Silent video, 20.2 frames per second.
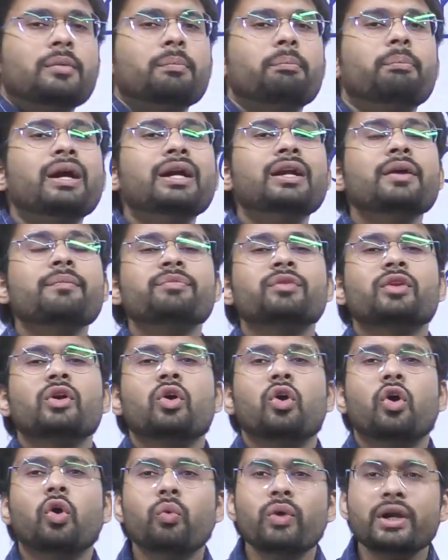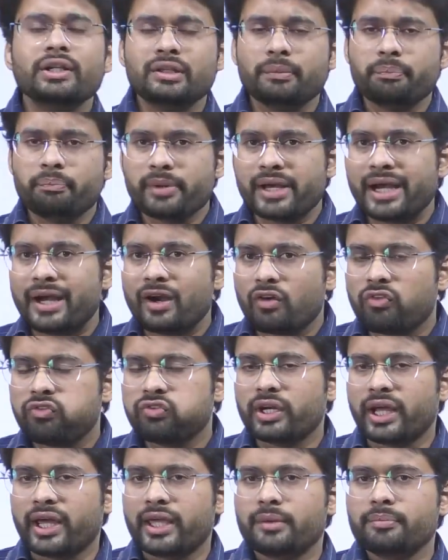But over the period of
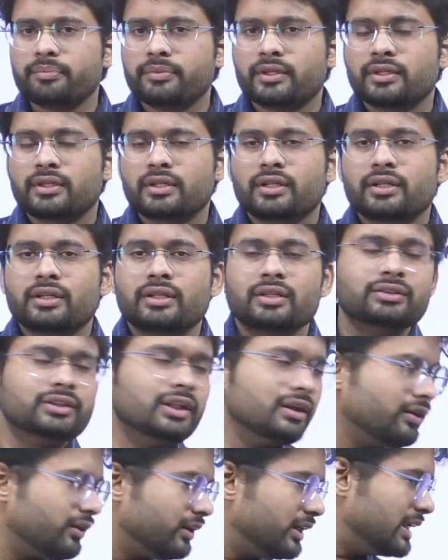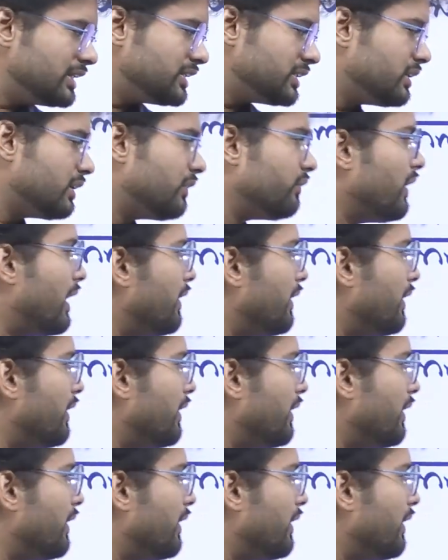time, the relation